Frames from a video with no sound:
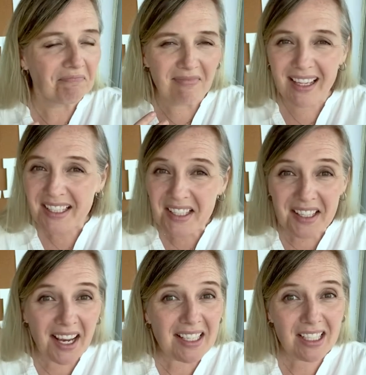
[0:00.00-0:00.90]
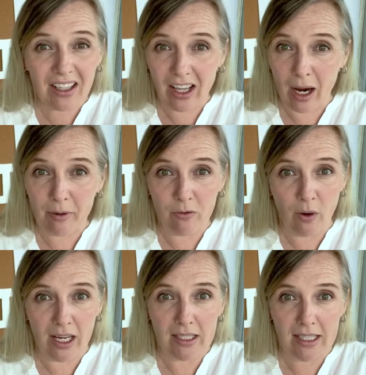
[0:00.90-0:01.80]
That's a nice collaborative
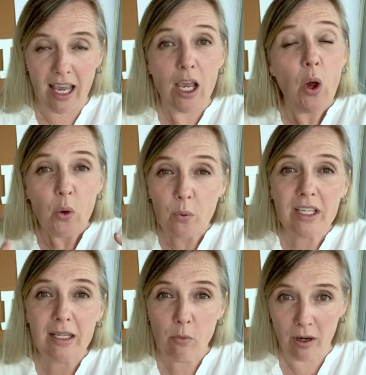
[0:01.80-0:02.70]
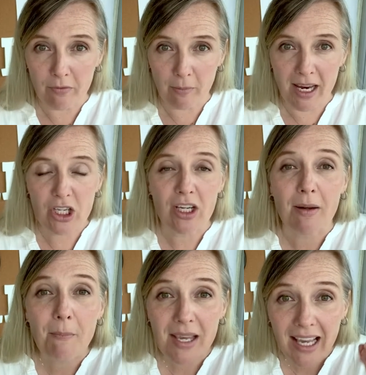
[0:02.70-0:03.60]
way to say we need more
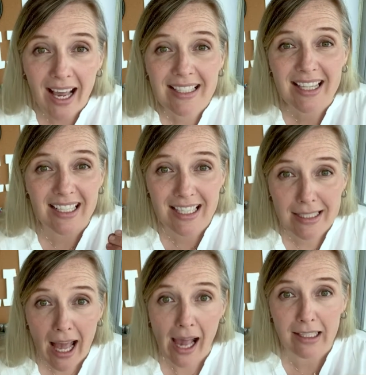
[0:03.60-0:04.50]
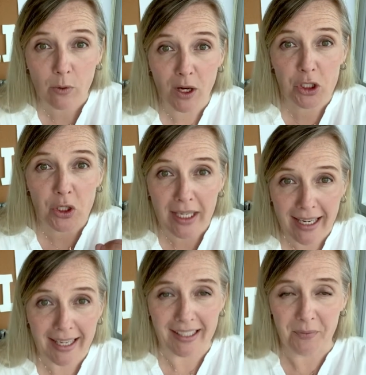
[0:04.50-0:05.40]
information, because that's exactly what you
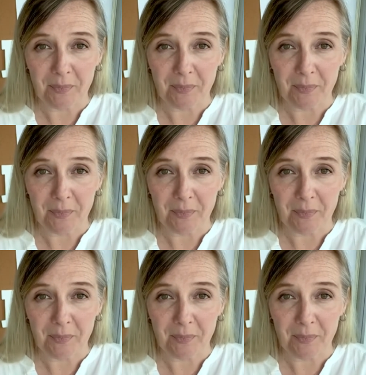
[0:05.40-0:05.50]
need.